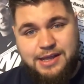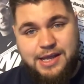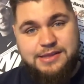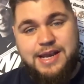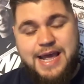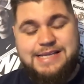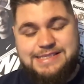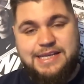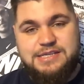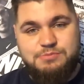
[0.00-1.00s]
in the next
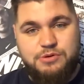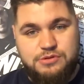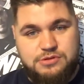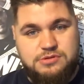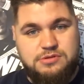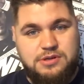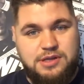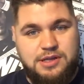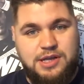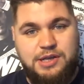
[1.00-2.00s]
6 months,
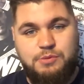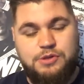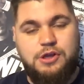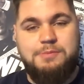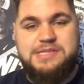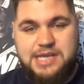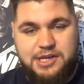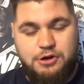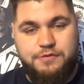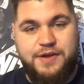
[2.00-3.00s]
he will not be
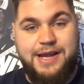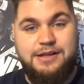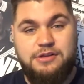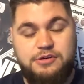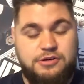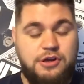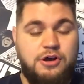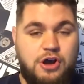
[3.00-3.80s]
taking over England